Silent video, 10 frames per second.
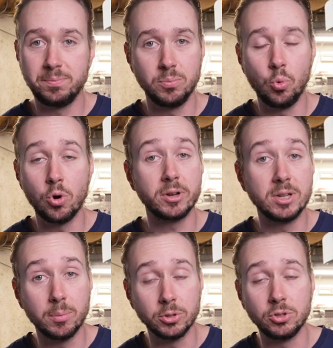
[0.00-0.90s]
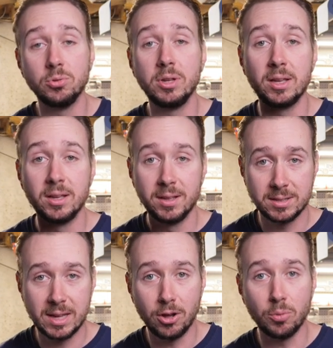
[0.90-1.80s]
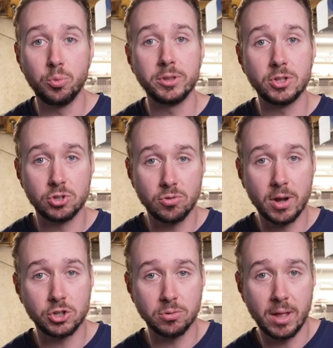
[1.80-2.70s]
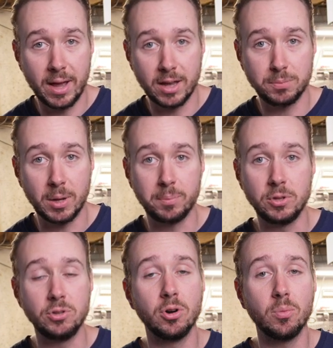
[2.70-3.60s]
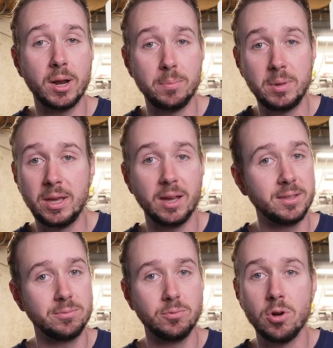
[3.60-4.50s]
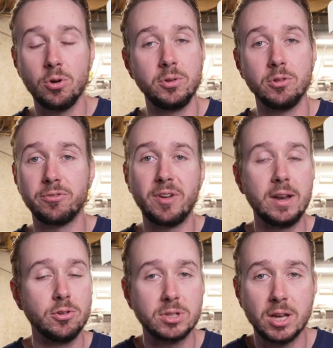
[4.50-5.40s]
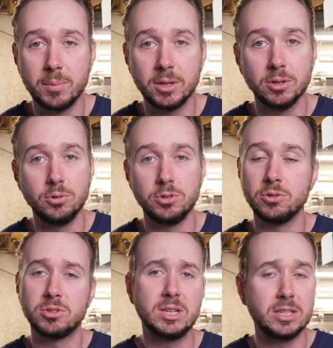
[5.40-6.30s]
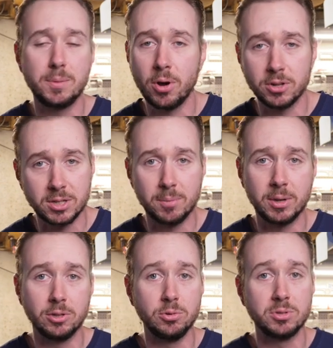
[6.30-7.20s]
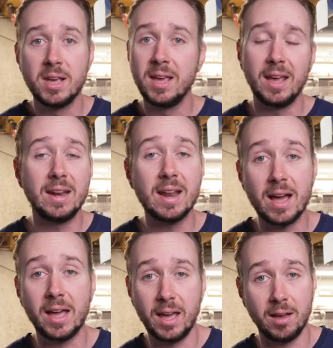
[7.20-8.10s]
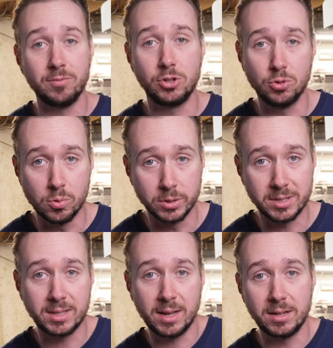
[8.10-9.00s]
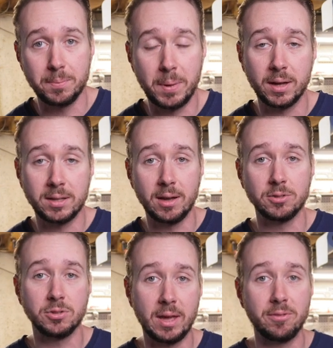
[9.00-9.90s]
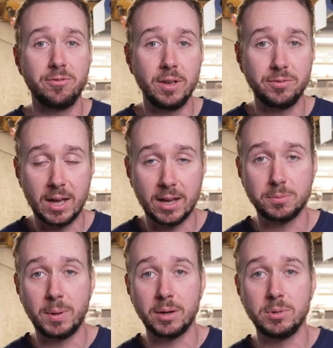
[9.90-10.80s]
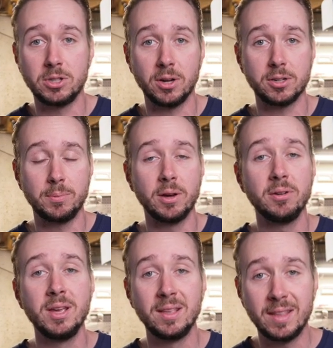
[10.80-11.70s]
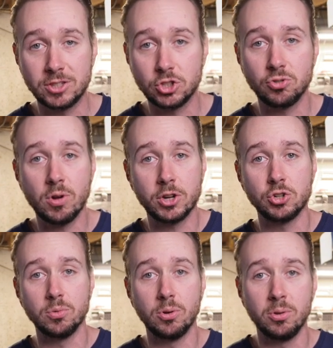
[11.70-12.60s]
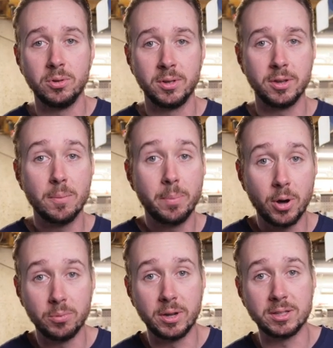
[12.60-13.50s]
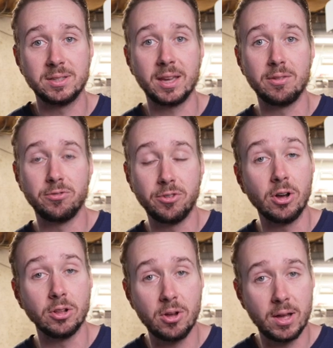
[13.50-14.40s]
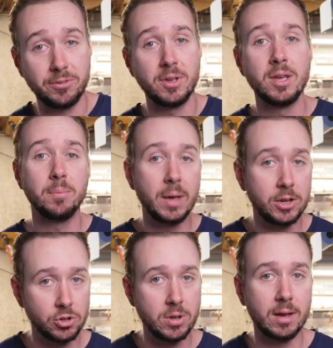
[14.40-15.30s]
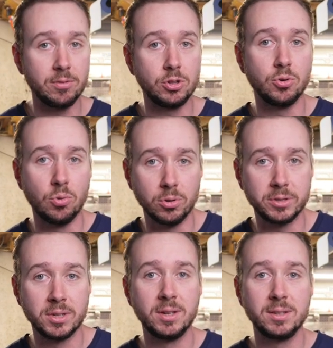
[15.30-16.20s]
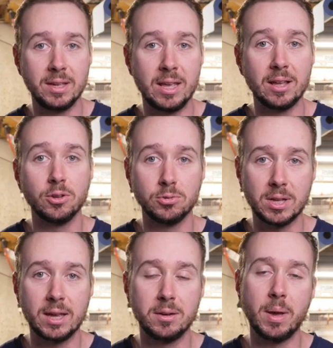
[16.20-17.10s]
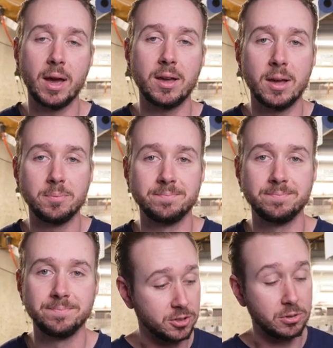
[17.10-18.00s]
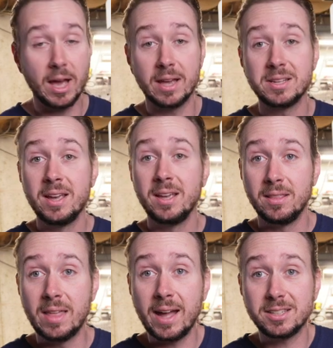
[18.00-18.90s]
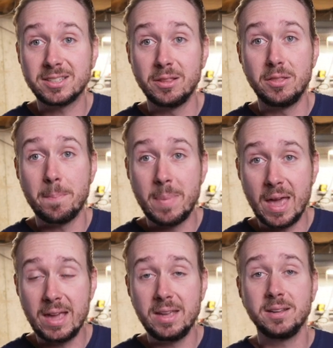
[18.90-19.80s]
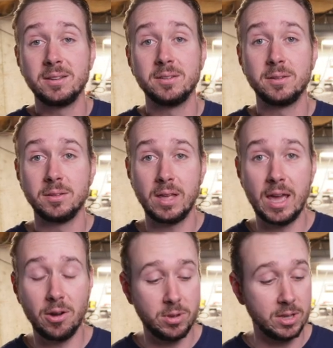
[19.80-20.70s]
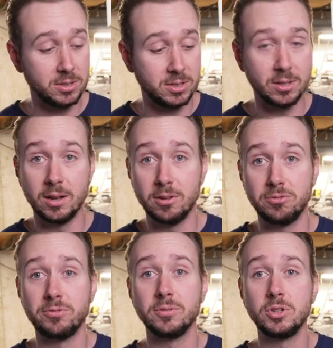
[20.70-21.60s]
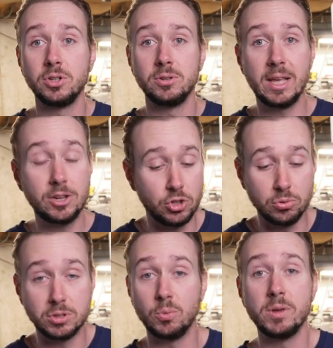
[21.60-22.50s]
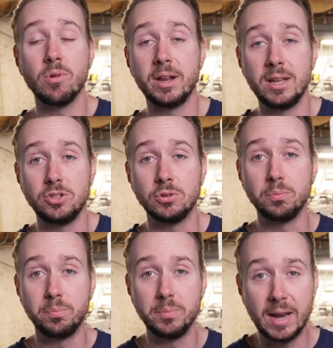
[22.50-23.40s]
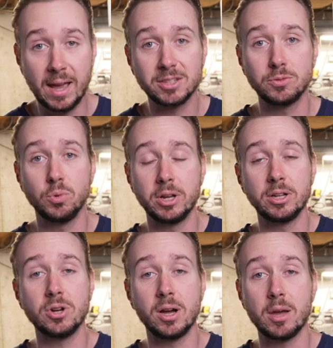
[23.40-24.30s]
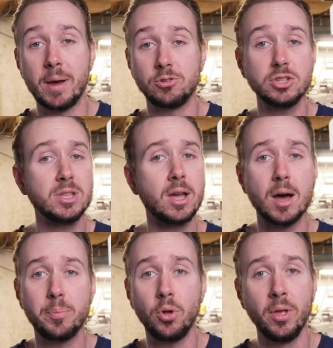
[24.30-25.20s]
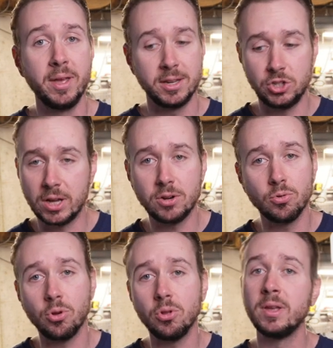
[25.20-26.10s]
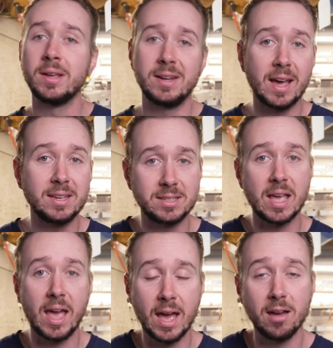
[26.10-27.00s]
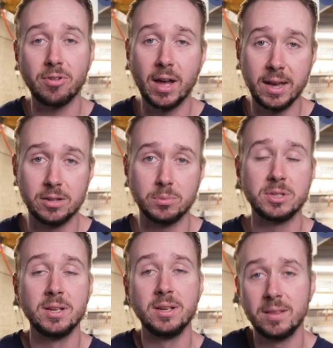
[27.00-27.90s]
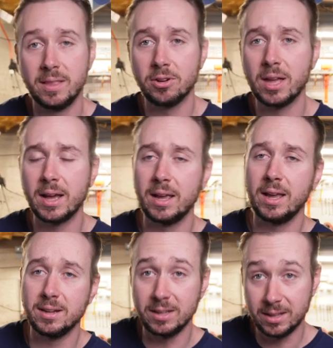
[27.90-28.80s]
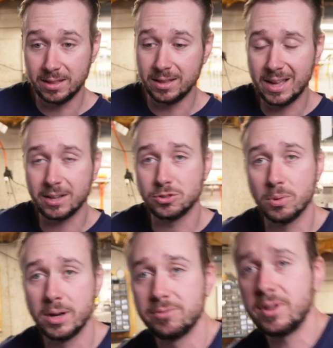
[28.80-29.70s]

work double duty to help with the structural aspect. But you don't want to be on the road, your fender's coming loose, your sissy bar's coming loose, and not have the tools to tighten it back down. So that fifth aspect we talked about, that structural components that can fall off, make sure you have the tools to get those tightened back up. So guys, that's the main areas of issues that we run into. Next, we're going to talk about just a couple general nice to have items that are kind of handy. And the next one I've